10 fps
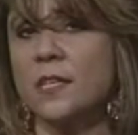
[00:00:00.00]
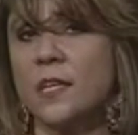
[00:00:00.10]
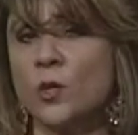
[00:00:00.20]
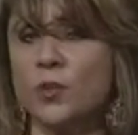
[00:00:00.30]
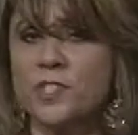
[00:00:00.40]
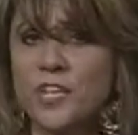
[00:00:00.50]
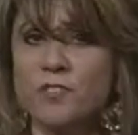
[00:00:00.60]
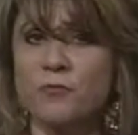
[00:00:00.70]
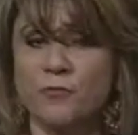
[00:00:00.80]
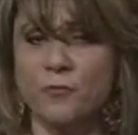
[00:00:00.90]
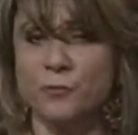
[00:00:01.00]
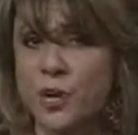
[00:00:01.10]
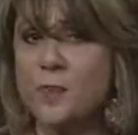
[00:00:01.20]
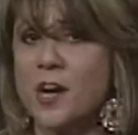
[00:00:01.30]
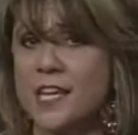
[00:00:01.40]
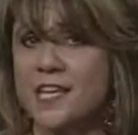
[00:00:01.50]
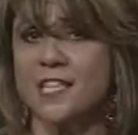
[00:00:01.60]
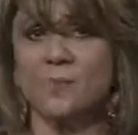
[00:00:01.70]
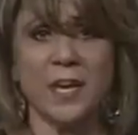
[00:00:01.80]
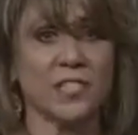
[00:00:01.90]
order to get the free money
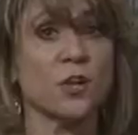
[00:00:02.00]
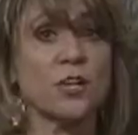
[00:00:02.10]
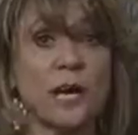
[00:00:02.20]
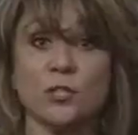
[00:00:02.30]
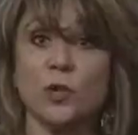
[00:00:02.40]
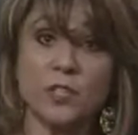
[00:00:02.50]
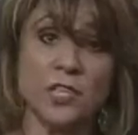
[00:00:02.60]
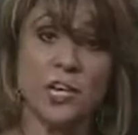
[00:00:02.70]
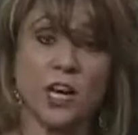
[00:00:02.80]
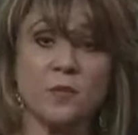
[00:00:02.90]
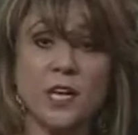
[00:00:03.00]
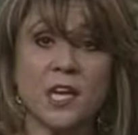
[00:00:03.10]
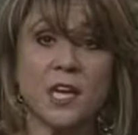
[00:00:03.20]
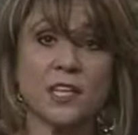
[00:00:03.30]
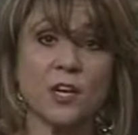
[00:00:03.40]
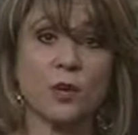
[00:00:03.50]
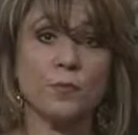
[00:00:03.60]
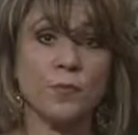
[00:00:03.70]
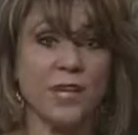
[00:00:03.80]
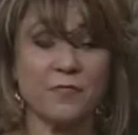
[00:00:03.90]
is based on household income, and there are
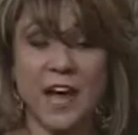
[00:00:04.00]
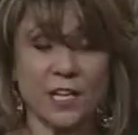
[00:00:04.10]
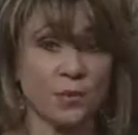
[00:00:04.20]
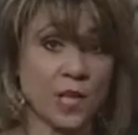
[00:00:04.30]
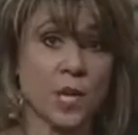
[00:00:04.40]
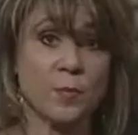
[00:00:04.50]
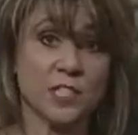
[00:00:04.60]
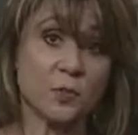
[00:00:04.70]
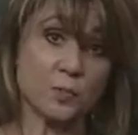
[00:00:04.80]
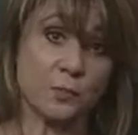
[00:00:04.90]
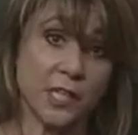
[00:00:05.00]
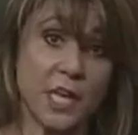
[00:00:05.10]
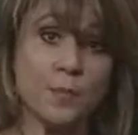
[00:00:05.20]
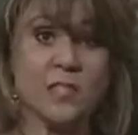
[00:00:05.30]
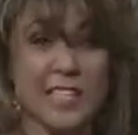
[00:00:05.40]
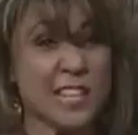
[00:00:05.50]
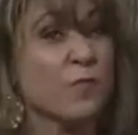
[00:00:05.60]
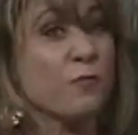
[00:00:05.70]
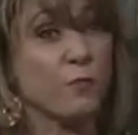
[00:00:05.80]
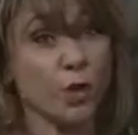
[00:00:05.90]
many factors that come into play, but to get
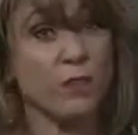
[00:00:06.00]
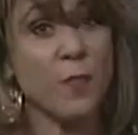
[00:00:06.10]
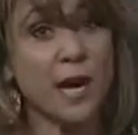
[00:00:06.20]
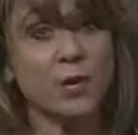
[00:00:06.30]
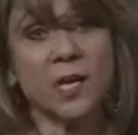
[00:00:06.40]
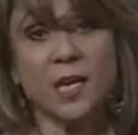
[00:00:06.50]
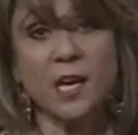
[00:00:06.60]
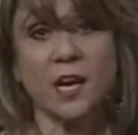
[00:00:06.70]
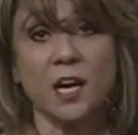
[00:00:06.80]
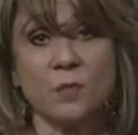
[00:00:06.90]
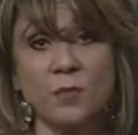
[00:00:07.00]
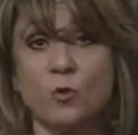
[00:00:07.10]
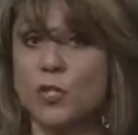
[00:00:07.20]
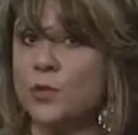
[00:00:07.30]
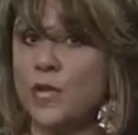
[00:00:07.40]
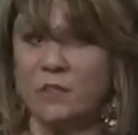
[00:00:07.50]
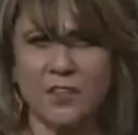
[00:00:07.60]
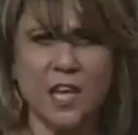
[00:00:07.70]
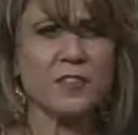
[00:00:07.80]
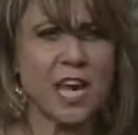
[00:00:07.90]
the full amount, of course you'd have to
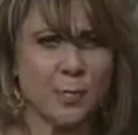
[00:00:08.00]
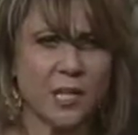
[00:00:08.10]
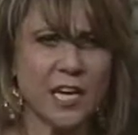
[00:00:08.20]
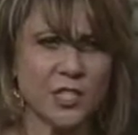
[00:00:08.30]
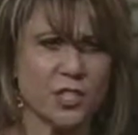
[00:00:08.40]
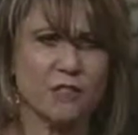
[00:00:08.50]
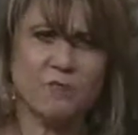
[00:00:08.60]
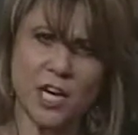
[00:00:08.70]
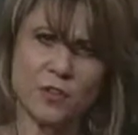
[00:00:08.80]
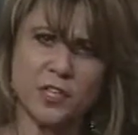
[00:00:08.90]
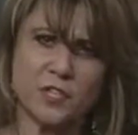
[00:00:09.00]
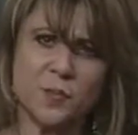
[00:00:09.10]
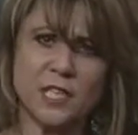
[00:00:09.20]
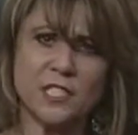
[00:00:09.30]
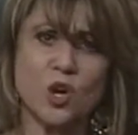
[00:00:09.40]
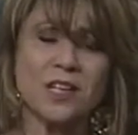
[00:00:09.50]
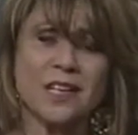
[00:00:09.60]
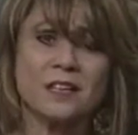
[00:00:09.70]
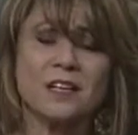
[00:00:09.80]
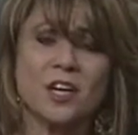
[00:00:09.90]
fill out the application. It varies based on
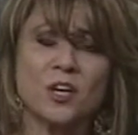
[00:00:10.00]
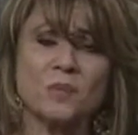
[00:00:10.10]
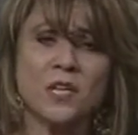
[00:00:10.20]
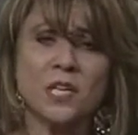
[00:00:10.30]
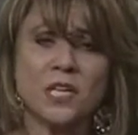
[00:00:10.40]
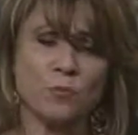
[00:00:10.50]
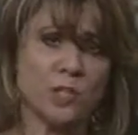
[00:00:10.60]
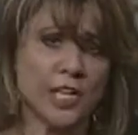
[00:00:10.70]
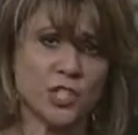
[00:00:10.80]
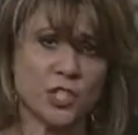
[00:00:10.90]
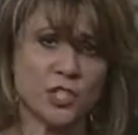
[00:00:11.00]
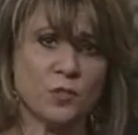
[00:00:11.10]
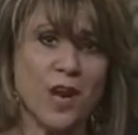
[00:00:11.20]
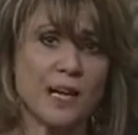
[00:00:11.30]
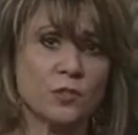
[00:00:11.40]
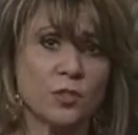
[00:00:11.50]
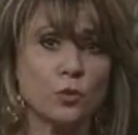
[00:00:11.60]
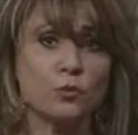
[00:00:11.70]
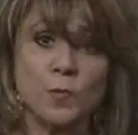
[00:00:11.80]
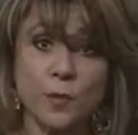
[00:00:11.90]
income in relation to
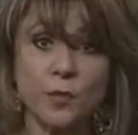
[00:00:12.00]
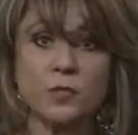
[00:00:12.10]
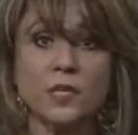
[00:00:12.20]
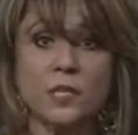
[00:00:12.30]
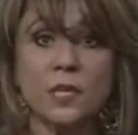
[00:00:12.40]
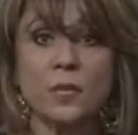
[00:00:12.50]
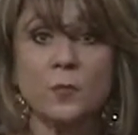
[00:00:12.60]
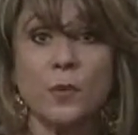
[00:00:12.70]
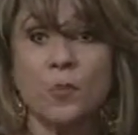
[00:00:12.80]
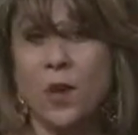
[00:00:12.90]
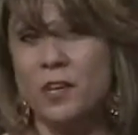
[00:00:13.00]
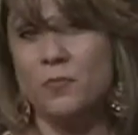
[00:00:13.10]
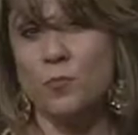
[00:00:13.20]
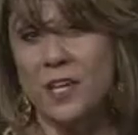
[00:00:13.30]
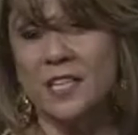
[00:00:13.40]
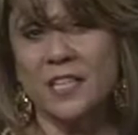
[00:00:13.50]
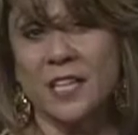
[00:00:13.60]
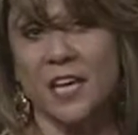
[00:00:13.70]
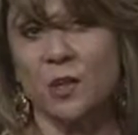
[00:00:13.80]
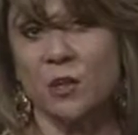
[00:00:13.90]
household members. But one
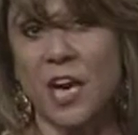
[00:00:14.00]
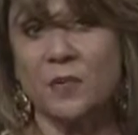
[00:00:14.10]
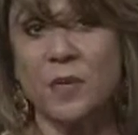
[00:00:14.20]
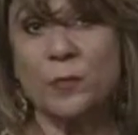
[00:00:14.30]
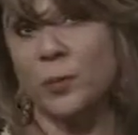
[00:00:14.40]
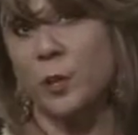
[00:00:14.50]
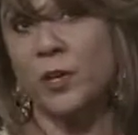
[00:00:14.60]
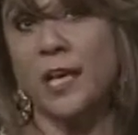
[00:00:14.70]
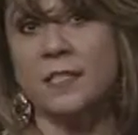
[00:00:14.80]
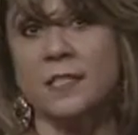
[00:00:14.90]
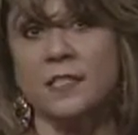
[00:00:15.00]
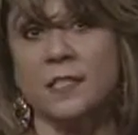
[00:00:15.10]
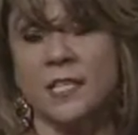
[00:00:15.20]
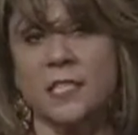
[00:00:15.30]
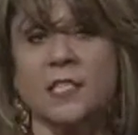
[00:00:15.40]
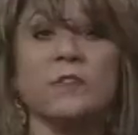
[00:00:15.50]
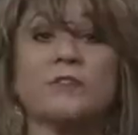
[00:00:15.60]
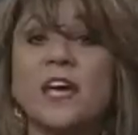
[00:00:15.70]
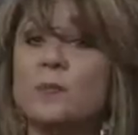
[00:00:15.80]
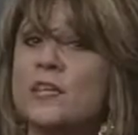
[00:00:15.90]
indicator a lot of people don't realize is this: if a
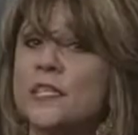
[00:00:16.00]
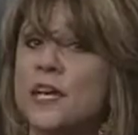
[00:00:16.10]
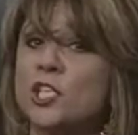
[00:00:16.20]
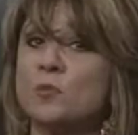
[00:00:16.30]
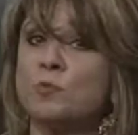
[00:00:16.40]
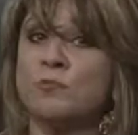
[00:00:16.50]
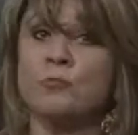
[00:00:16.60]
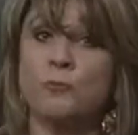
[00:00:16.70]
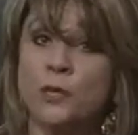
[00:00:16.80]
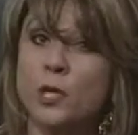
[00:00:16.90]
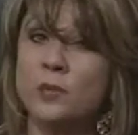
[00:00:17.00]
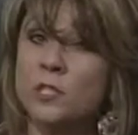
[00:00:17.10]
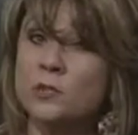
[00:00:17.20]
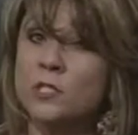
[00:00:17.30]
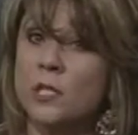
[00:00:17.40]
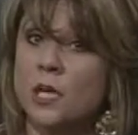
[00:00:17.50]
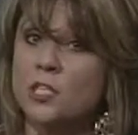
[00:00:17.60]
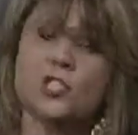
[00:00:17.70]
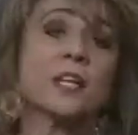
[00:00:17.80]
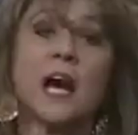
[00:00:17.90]
family is eligible for free or reduced
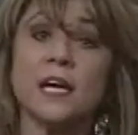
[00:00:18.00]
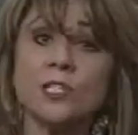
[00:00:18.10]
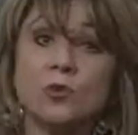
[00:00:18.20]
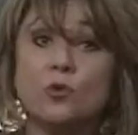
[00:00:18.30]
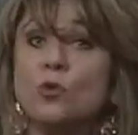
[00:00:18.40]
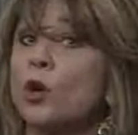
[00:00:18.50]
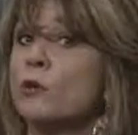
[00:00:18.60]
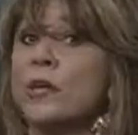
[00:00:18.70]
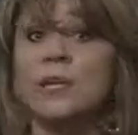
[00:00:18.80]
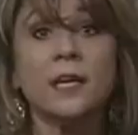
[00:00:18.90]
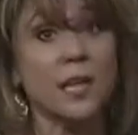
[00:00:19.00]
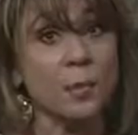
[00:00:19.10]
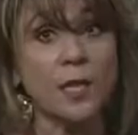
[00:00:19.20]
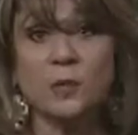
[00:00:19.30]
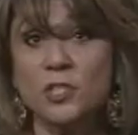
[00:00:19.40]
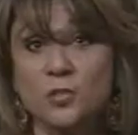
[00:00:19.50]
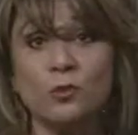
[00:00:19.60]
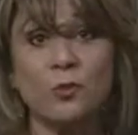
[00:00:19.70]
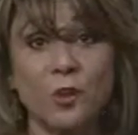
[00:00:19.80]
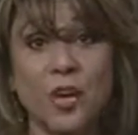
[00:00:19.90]
lunch in high school or elementary
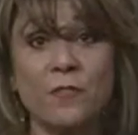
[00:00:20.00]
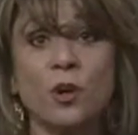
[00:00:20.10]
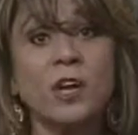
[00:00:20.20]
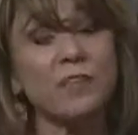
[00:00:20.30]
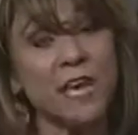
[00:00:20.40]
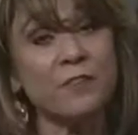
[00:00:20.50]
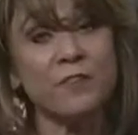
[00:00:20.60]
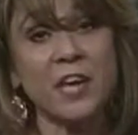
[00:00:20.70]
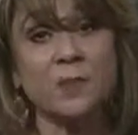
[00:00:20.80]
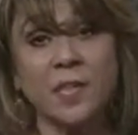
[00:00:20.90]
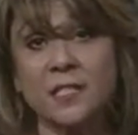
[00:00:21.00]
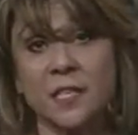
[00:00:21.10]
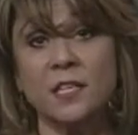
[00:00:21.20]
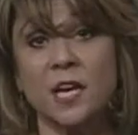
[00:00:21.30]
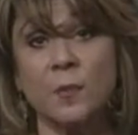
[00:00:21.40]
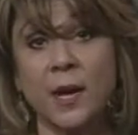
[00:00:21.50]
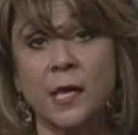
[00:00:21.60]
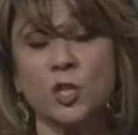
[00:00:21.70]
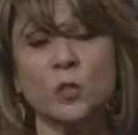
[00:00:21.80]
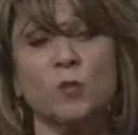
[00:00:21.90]
school or whatever, that family is income
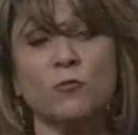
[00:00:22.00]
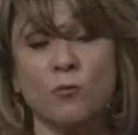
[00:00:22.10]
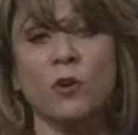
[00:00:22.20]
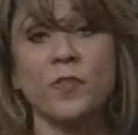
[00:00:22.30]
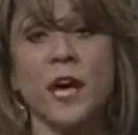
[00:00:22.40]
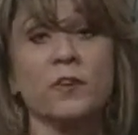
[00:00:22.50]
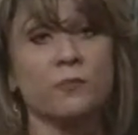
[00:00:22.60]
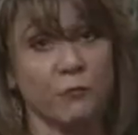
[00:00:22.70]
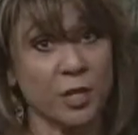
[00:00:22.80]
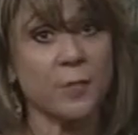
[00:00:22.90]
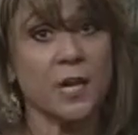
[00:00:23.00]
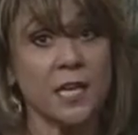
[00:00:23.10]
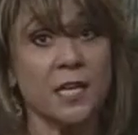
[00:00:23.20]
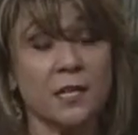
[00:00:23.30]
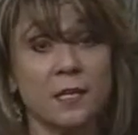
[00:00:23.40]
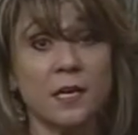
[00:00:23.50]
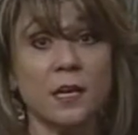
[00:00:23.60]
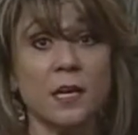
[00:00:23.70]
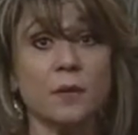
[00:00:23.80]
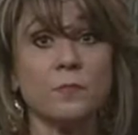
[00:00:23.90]
eligible for that free money,
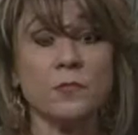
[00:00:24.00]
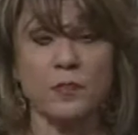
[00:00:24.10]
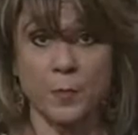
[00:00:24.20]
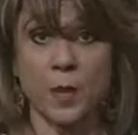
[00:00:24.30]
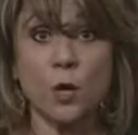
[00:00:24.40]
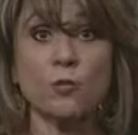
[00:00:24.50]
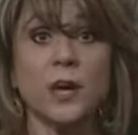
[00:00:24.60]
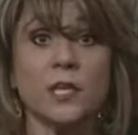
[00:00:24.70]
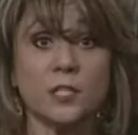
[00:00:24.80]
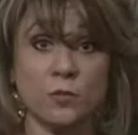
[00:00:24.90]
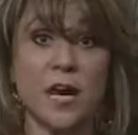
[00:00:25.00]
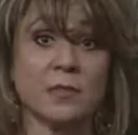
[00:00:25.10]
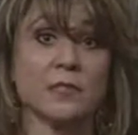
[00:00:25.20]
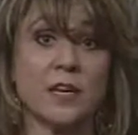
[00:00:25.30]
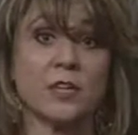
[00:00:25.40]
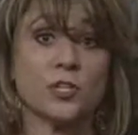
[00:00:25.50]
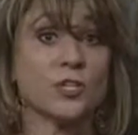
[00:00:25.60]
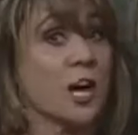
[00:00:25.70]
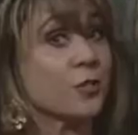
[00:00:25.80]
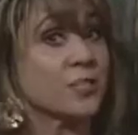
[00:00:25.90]
the Pell Grant,
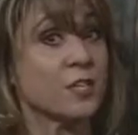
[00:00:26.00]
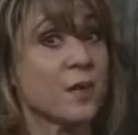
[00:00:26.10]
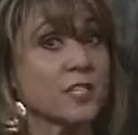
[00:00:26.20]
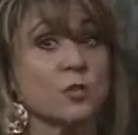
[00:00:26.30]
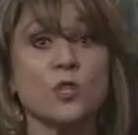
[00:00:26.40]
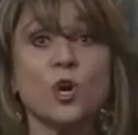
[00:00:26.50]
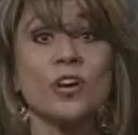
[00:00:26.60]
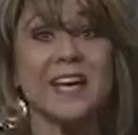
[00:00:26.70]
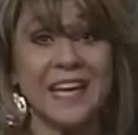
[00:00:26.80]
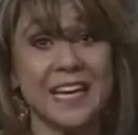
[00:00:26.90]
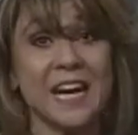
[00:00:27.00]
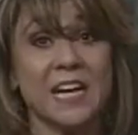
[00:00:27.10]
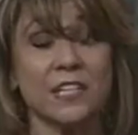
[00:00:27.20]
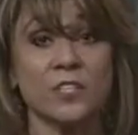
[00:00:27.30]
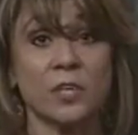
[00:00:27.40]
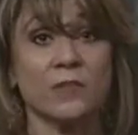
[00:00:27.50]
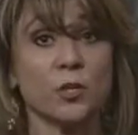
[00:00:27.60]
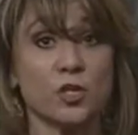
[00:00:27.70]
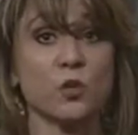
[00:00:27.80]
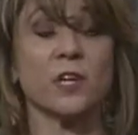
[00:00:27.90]
$2,700 a semester to go to any college of
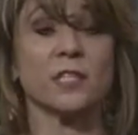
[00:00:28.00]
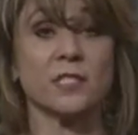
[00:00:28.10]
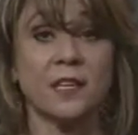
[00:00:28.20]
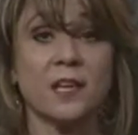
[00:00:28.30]
their choice.